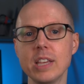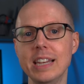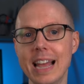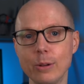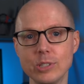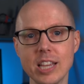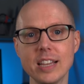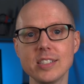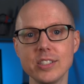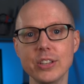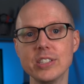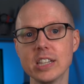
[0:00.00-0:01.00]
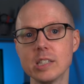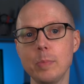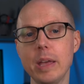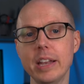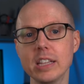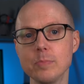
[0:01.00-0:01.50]
and how Tesla is
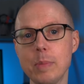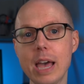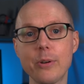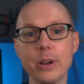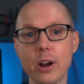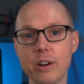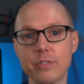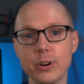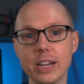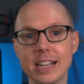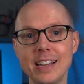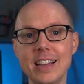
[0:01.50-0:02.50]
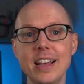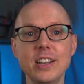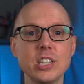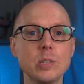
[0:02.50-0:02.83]
expanding its battery offering to